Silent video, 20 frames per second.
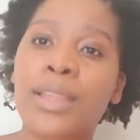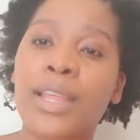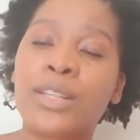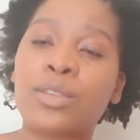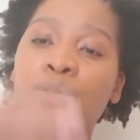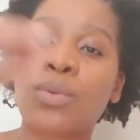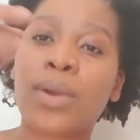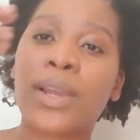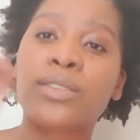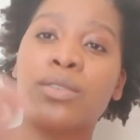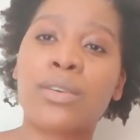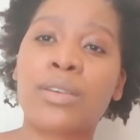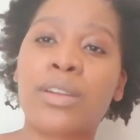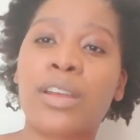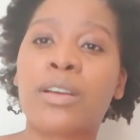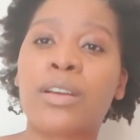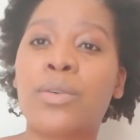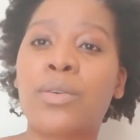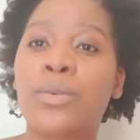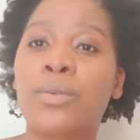That's why it's going to
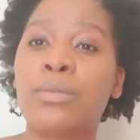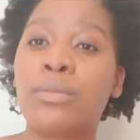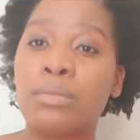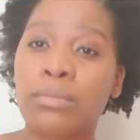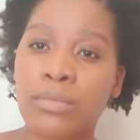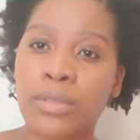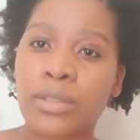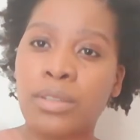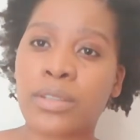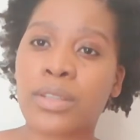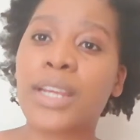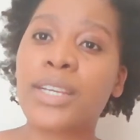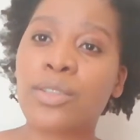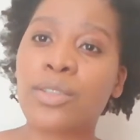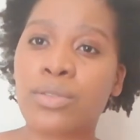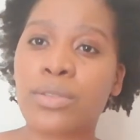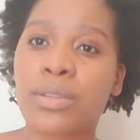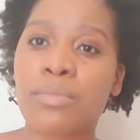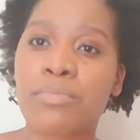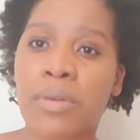go straight
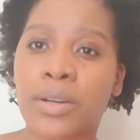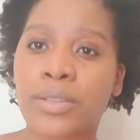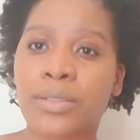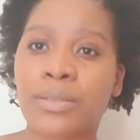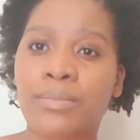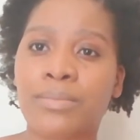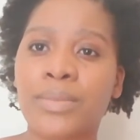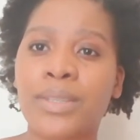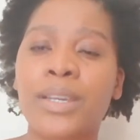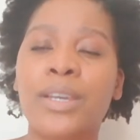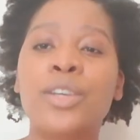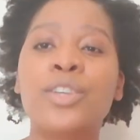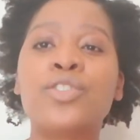to the bottom.